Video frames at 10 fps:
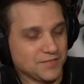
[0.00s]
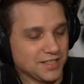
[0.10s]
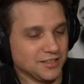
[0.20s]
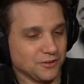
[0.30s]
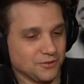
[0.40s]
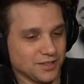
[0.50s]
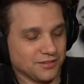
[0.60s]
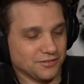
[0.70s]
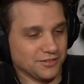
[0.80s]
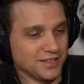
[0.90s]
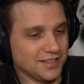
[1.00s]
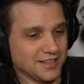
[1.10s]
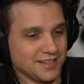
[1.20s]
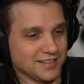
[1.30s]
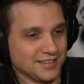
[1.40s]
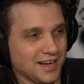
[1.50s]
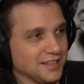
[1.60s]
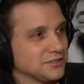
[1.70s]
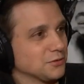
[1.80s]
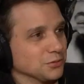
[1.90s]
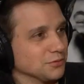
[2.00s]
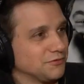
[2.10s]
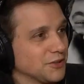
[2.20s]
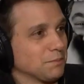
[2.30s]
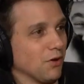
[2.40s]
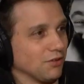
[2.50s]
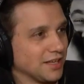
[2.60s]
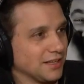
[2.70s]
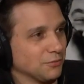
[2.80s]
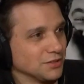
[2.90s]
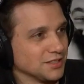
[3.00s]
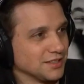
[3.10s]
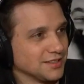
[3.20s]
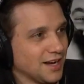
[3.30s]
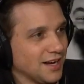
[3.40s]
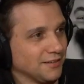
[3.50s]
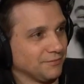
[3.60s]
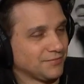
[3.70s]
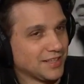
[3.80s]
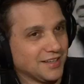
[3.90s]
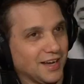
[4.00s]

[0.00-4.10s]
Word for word: you know, whatever the uh, the high school football game was at the time. Right.